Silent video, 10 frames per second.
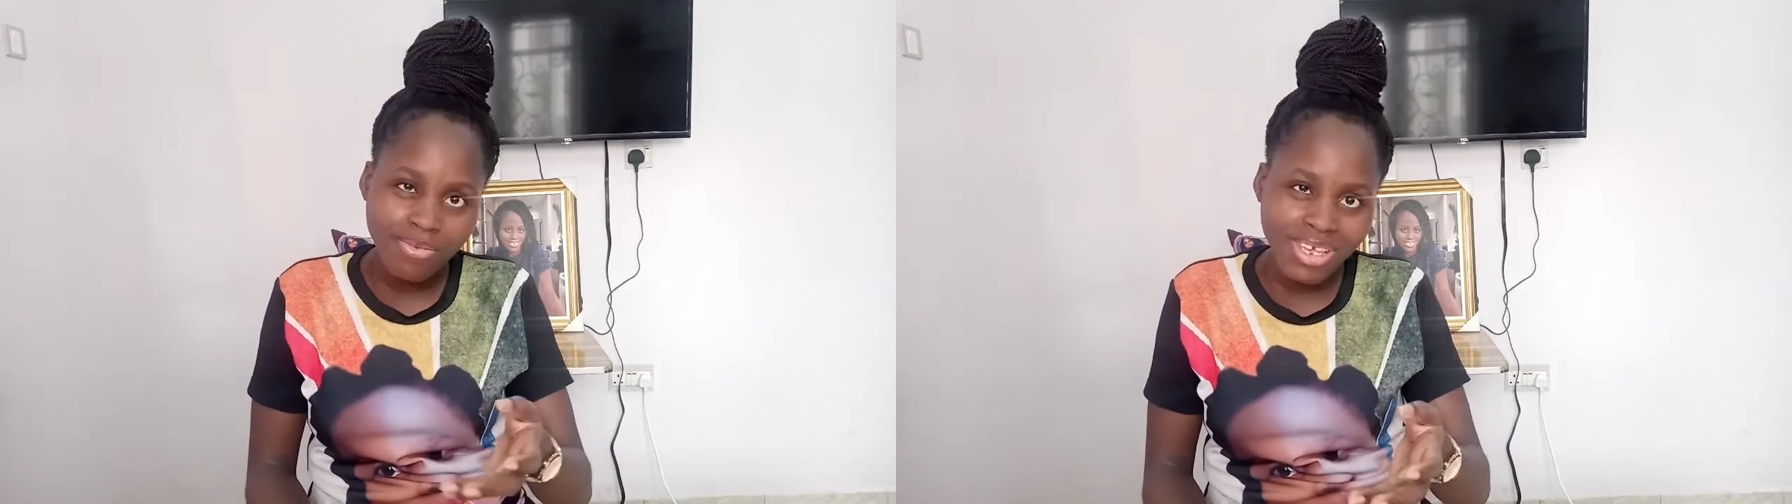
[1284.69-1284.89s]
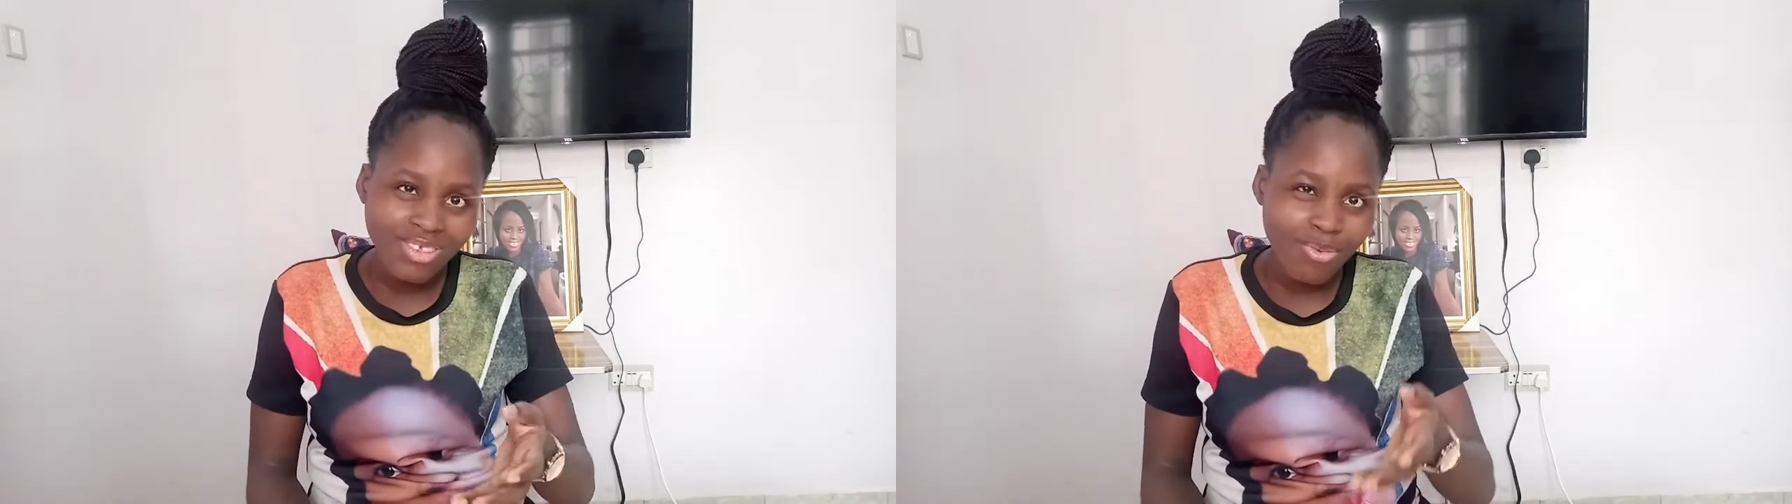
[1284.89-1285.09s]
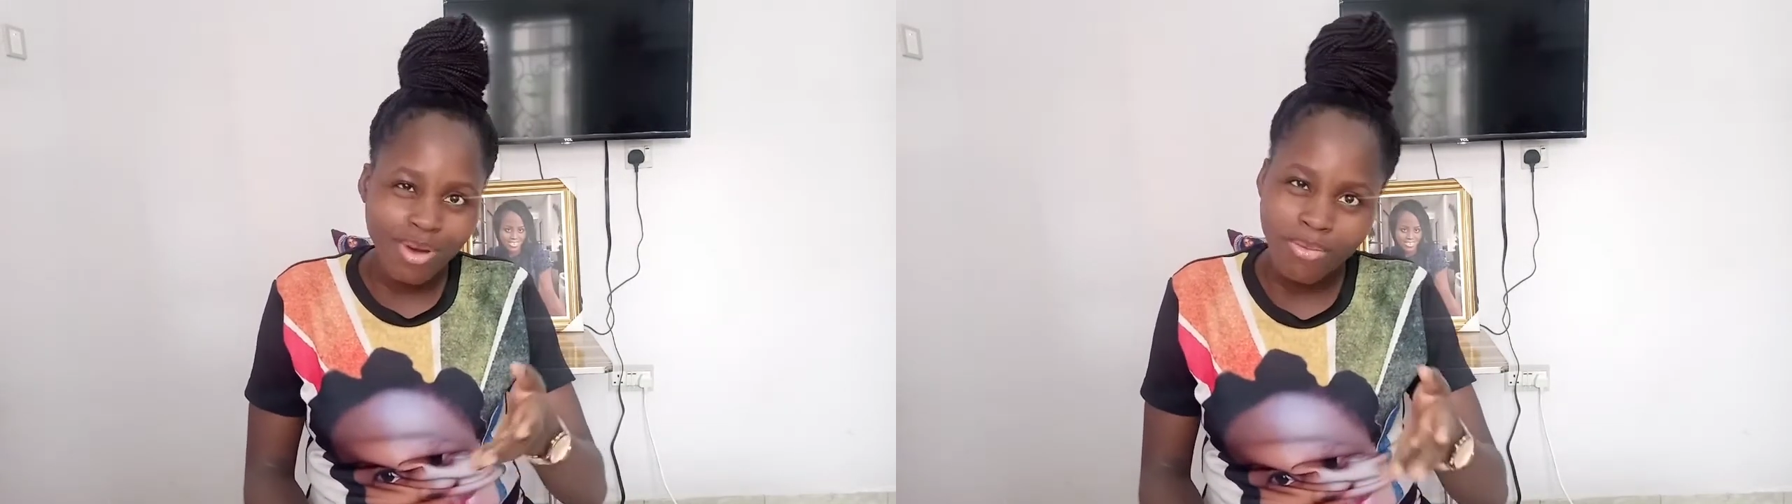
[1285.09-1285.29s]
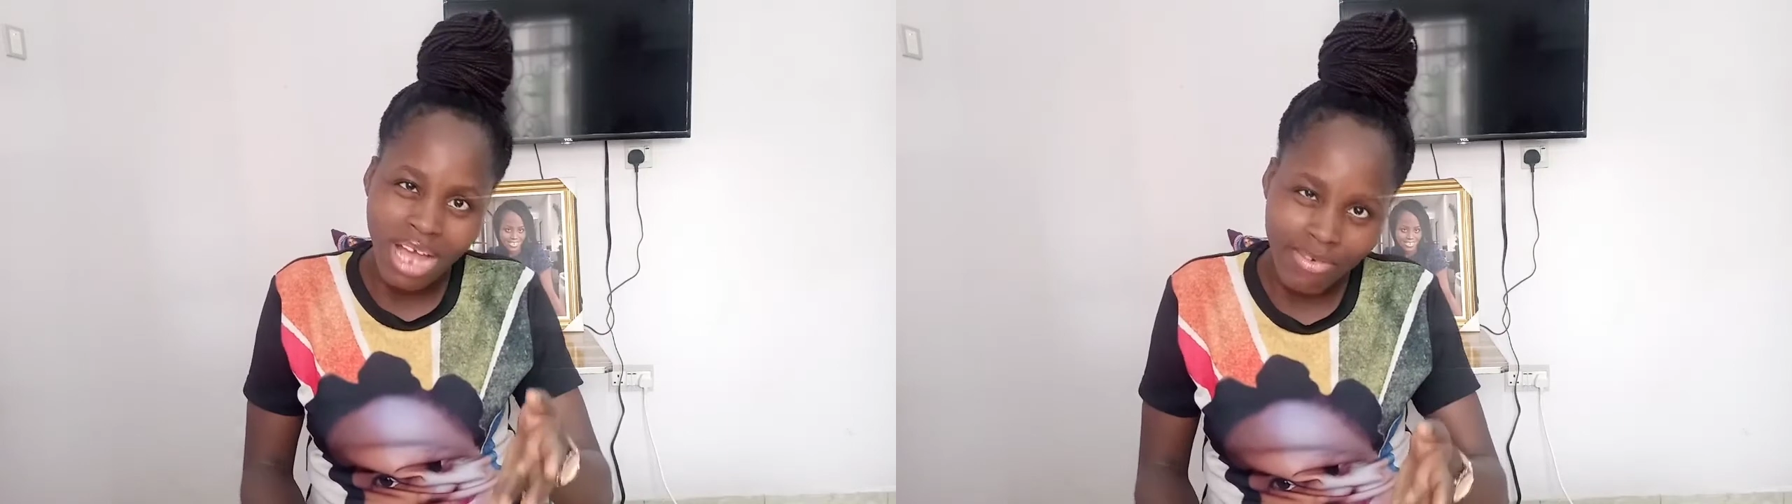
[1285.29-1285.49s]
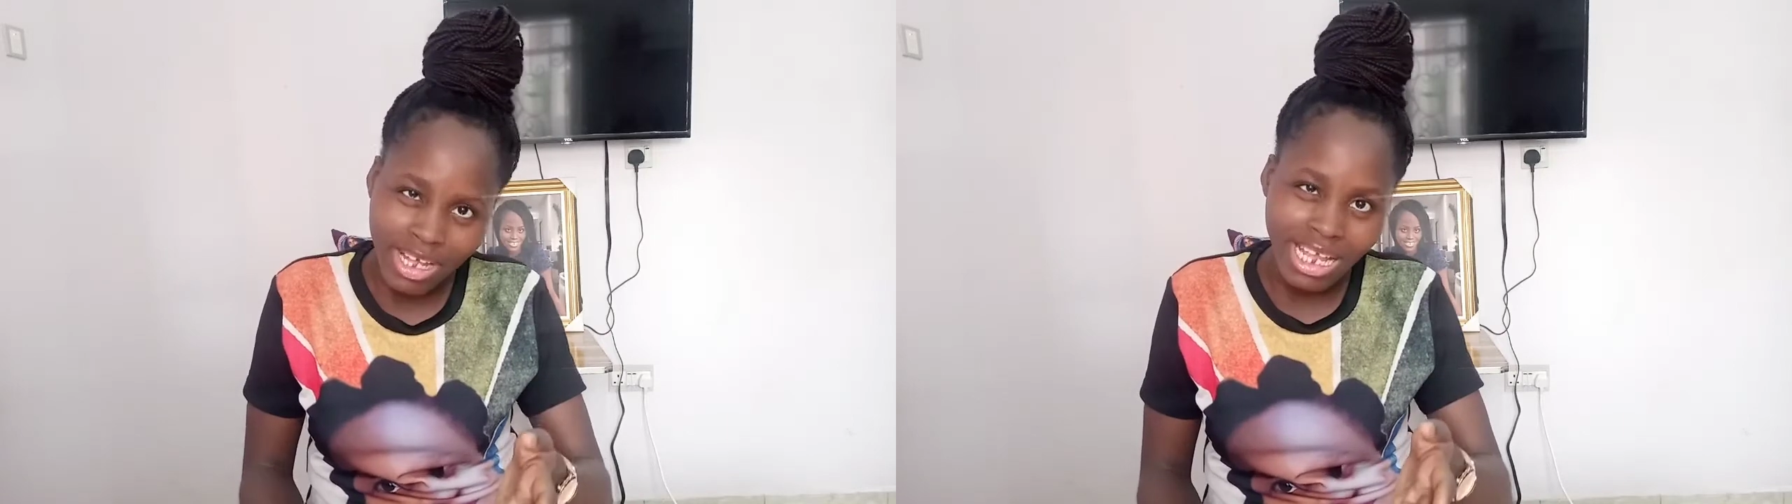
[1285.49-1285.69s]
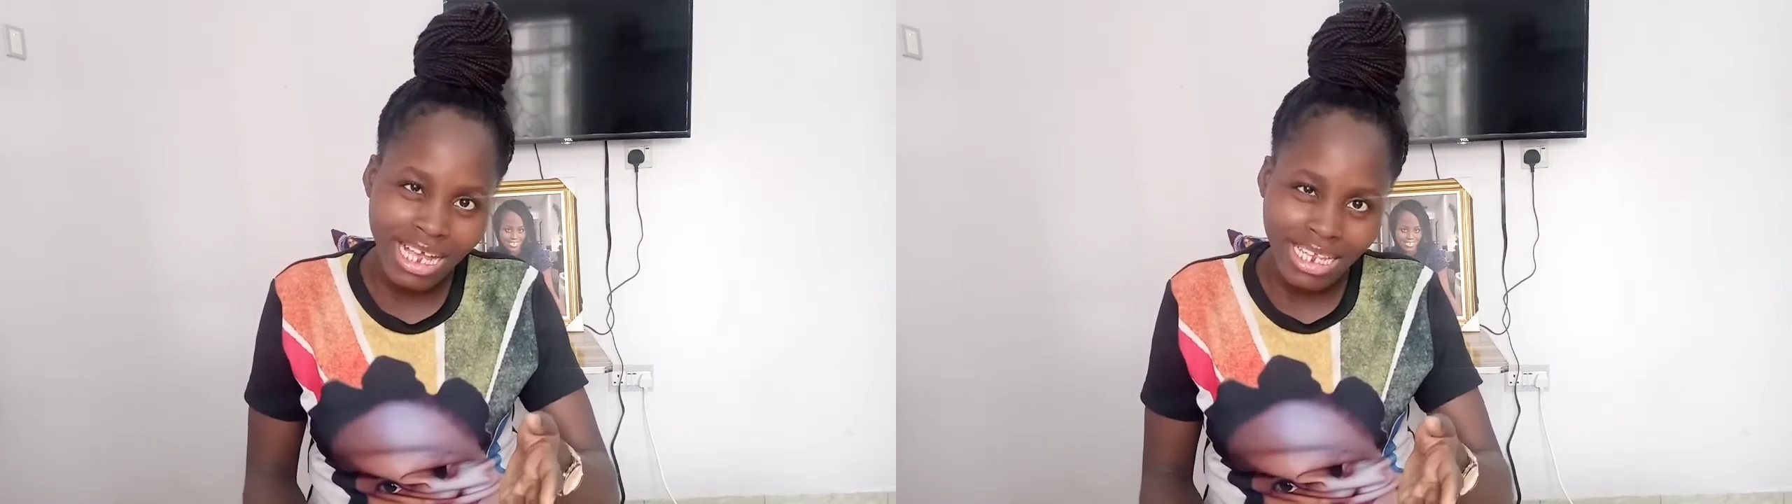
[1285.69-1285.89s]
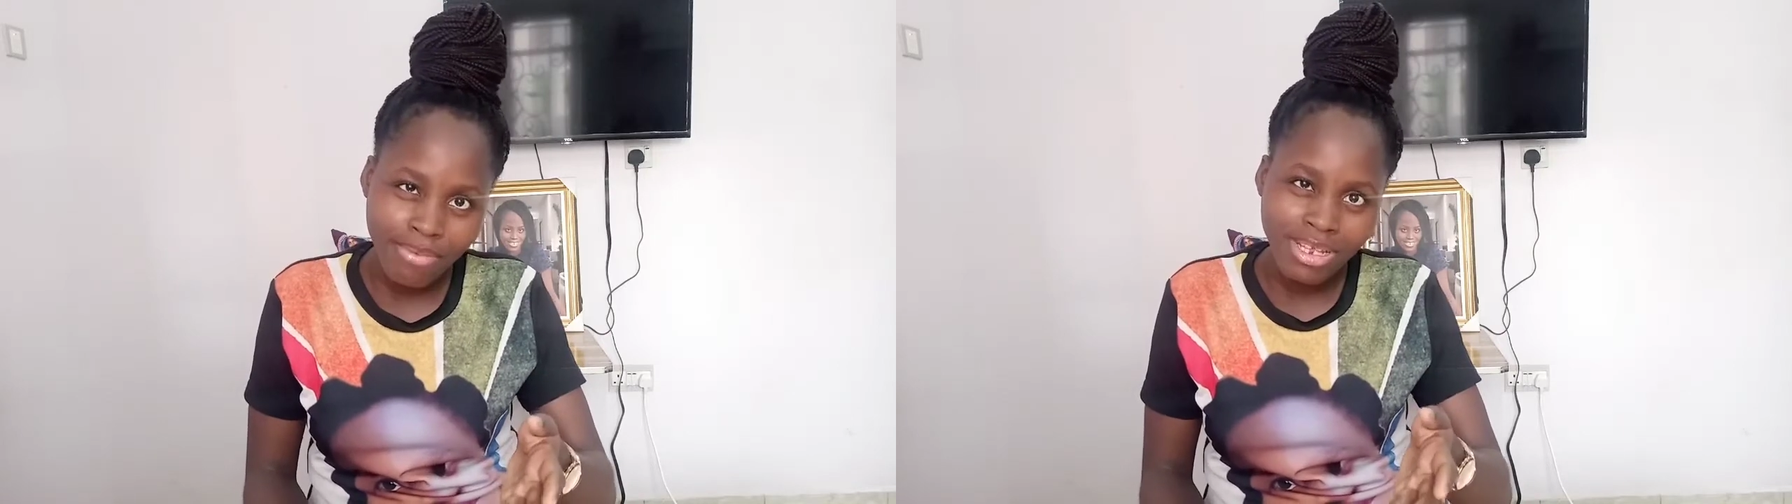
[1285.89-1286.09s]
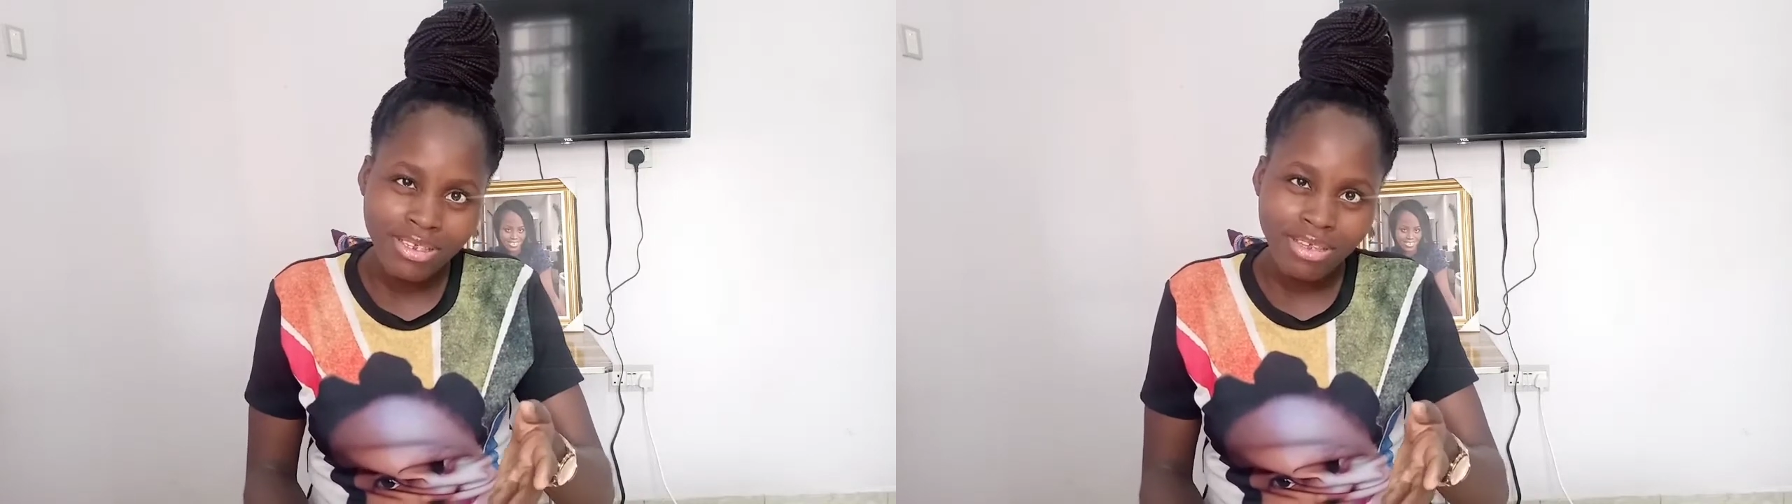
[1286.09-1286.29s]
it means you probably have another
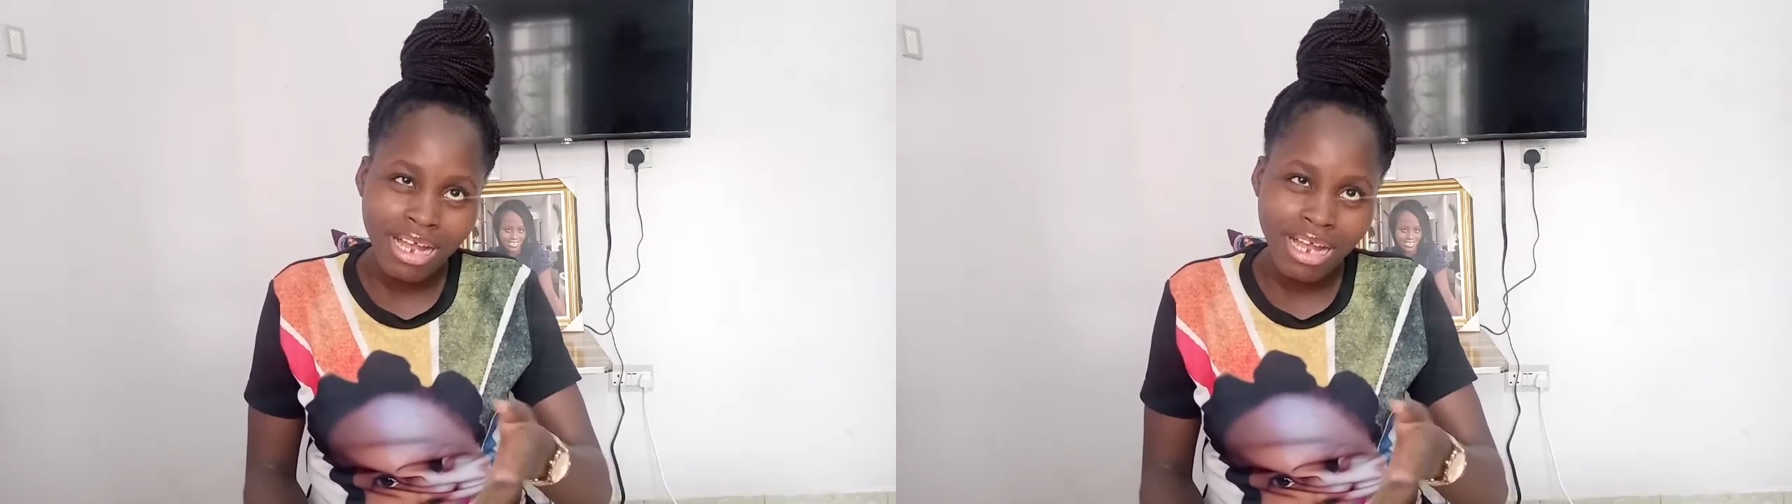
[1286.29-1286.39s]
assignment,